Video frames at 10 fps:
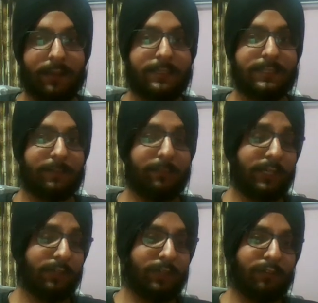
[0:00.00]
some
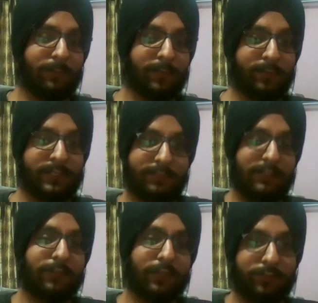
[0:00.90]
particular development projects
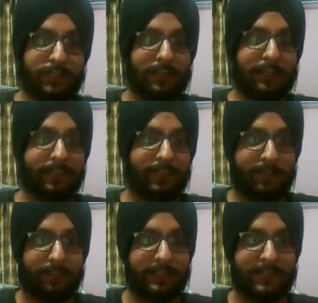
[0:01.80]
which were used in like the
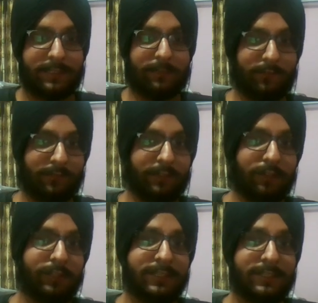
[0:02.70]
academic system of our
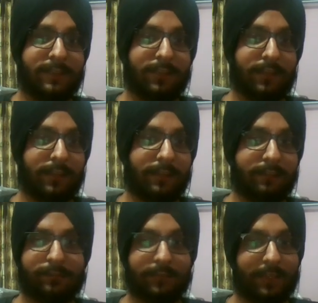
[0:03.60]
college.
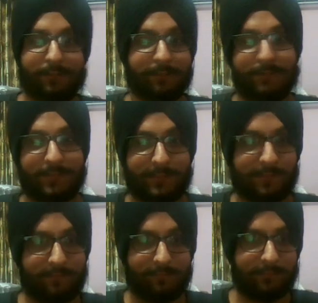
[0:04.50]
And
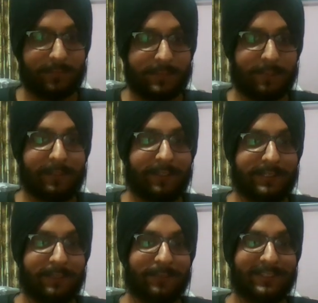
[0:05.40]
some
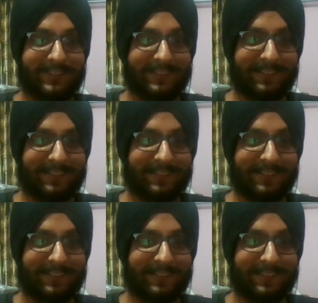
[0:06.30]
interesting projects.